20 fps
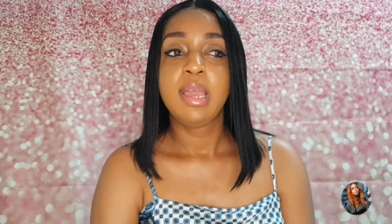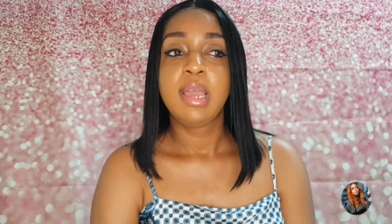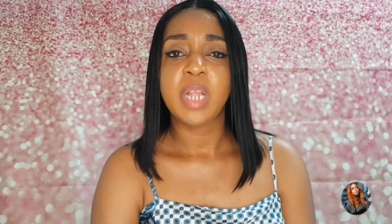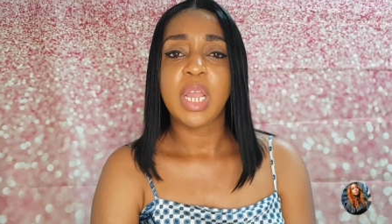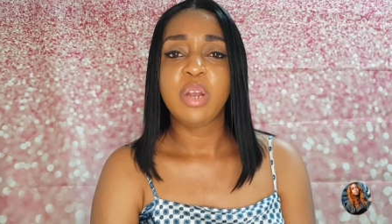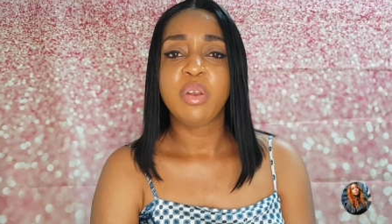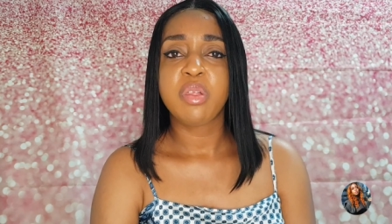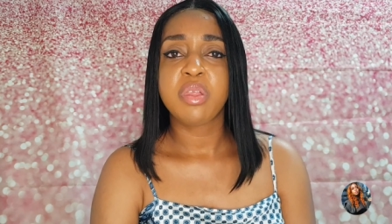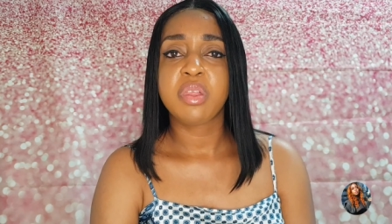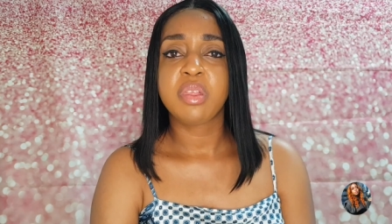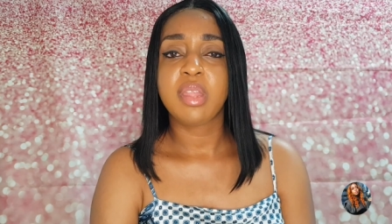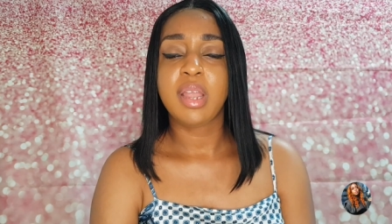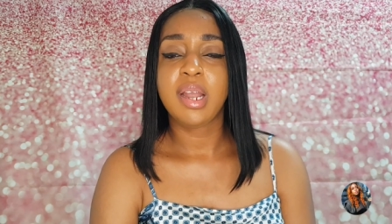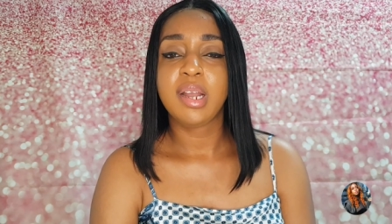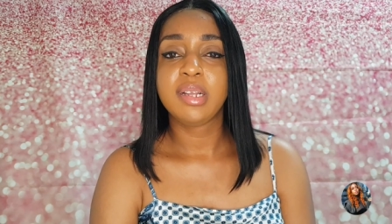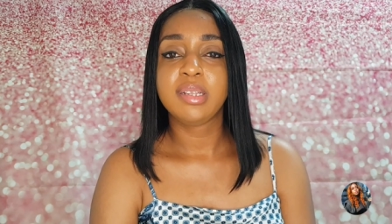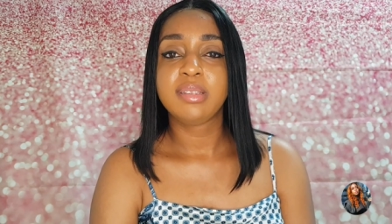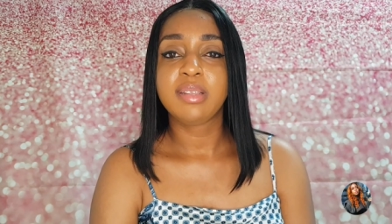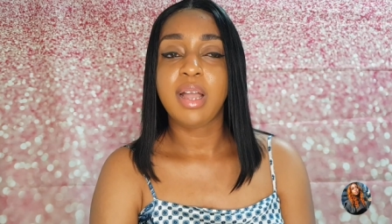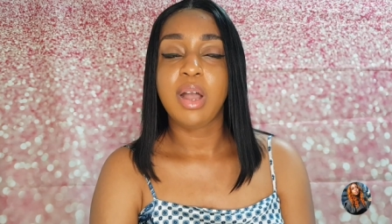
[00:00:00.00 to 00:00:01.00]
and to
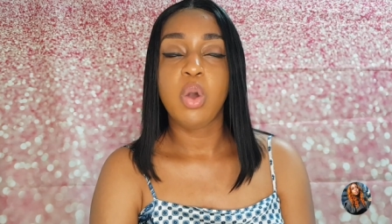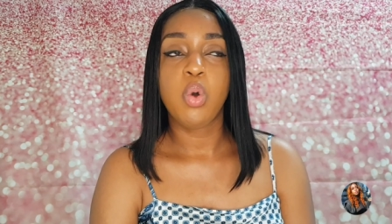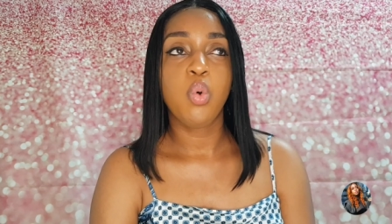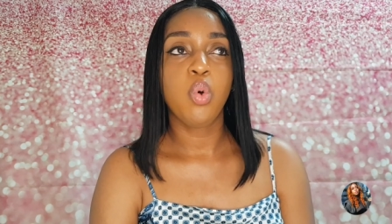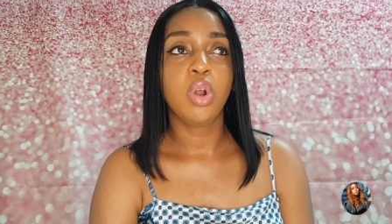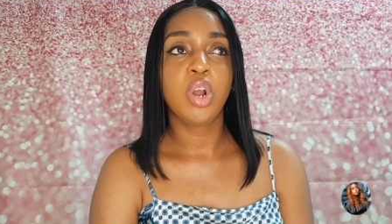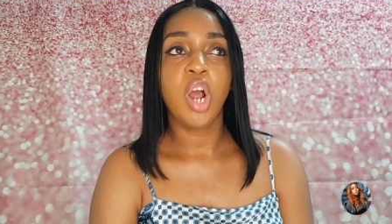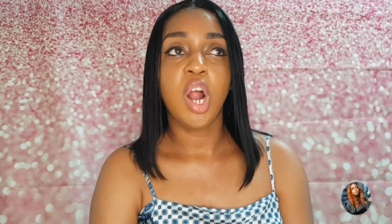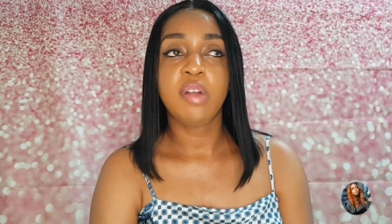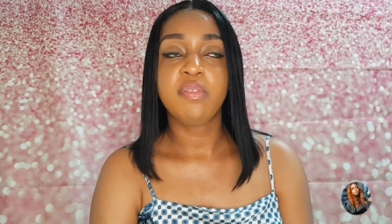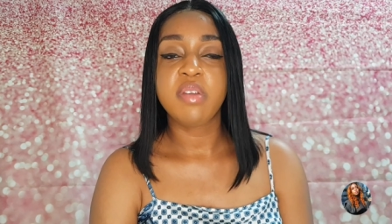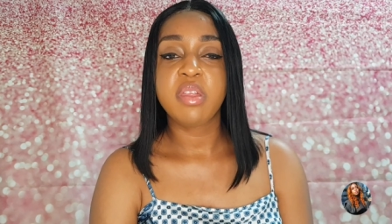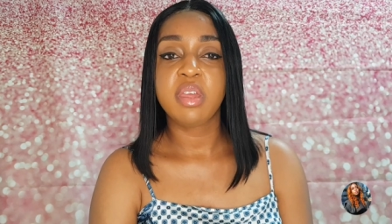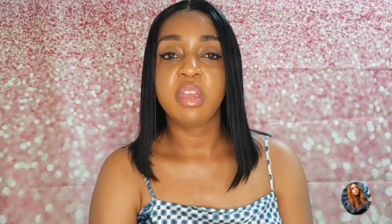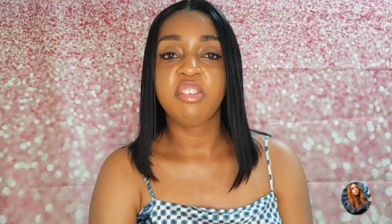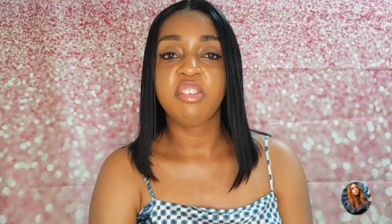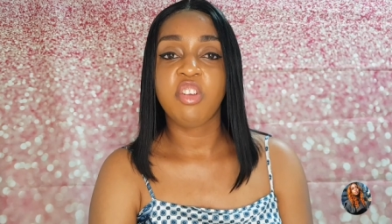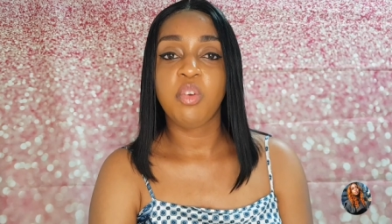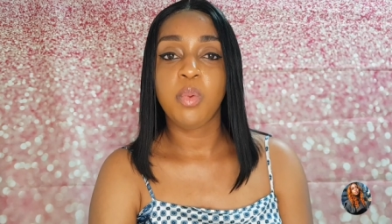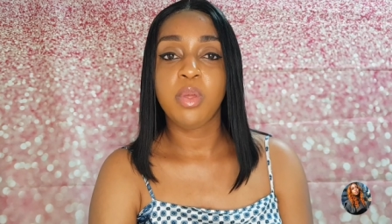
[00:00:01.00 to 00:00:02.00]
start a whole
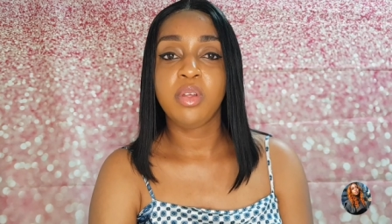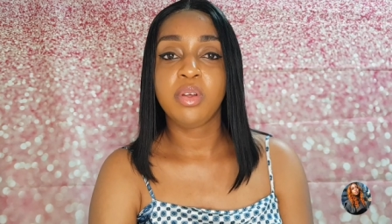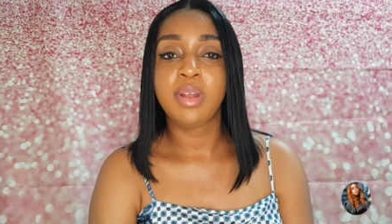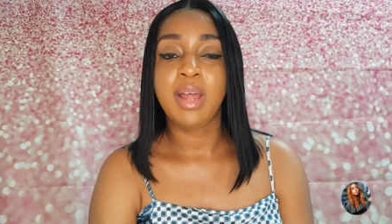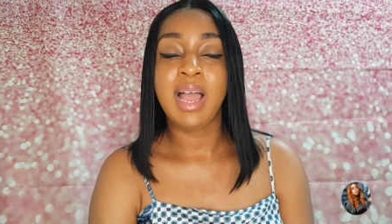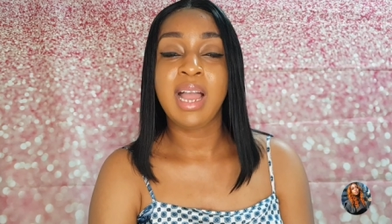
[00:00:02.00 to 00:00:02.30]
conversation without